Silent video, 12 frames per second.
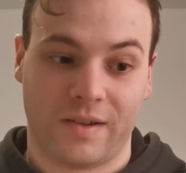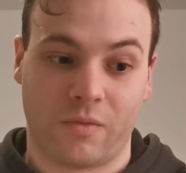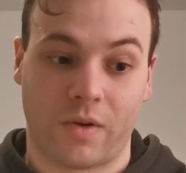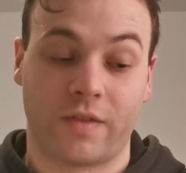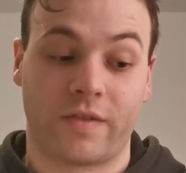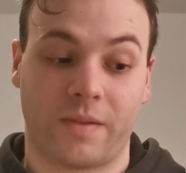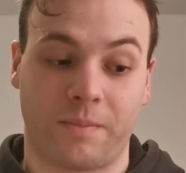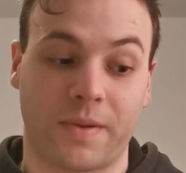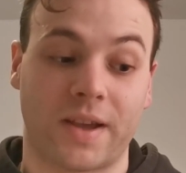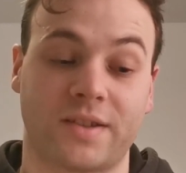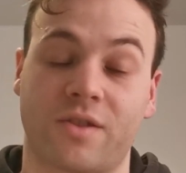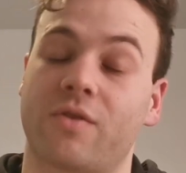one of the
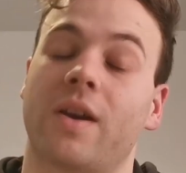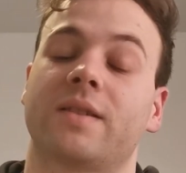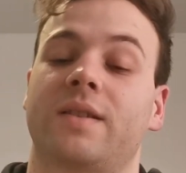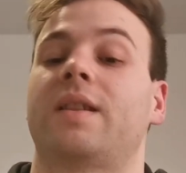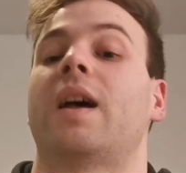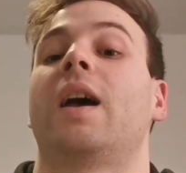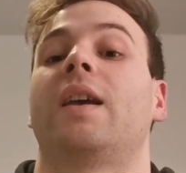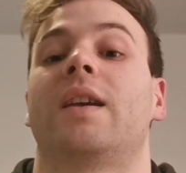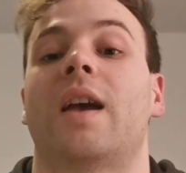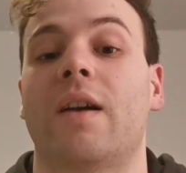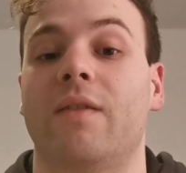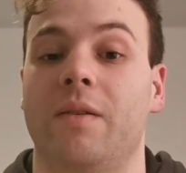best tracks that I
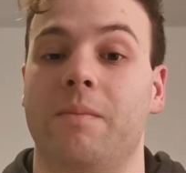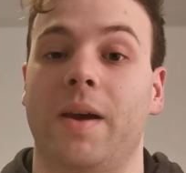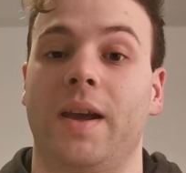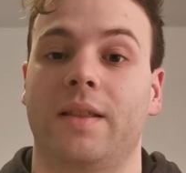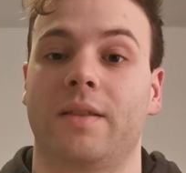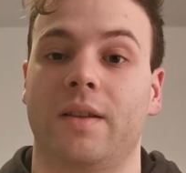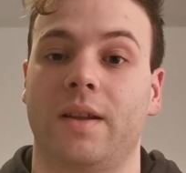ever made.